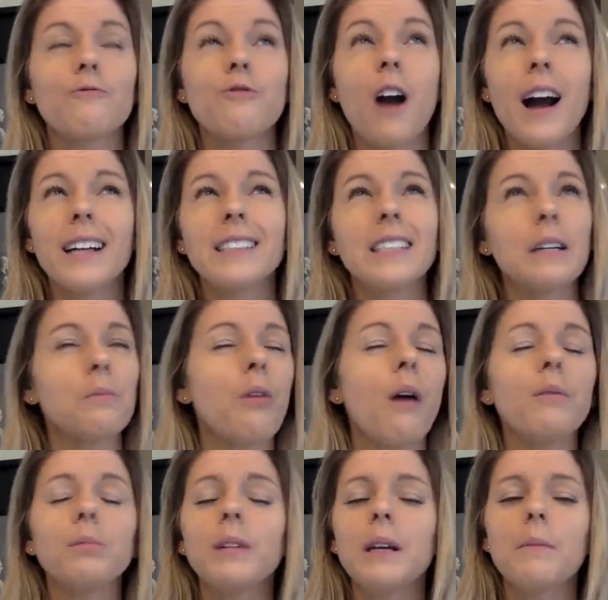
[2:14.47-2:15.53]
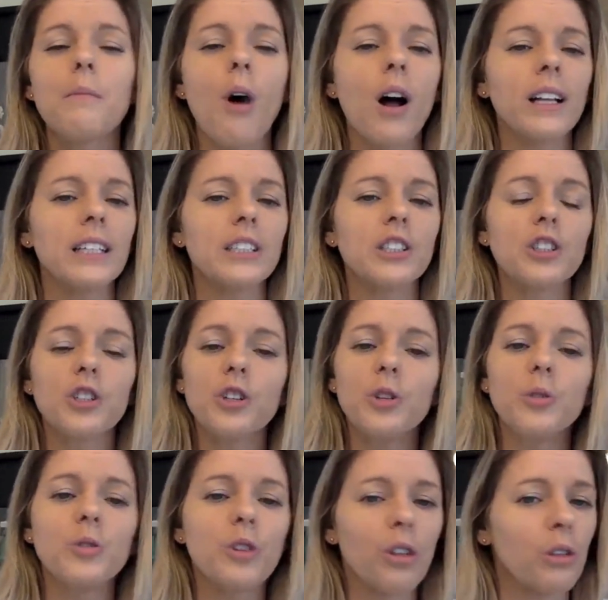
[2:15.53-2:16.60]
rising probably a modest
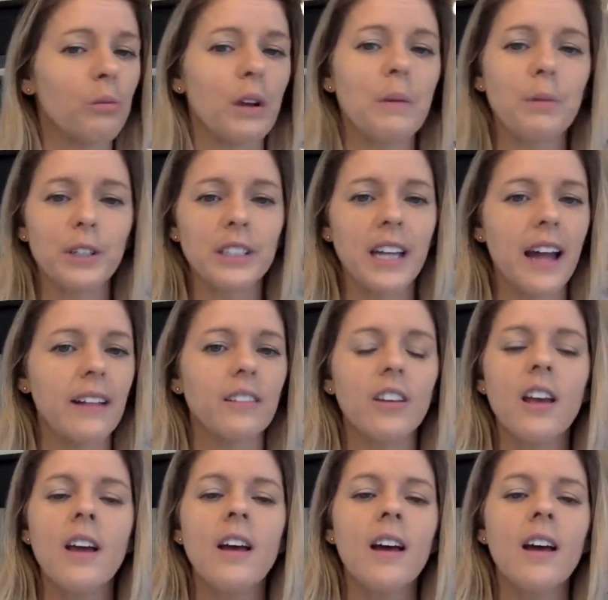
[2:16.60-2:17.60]
2 to 3%.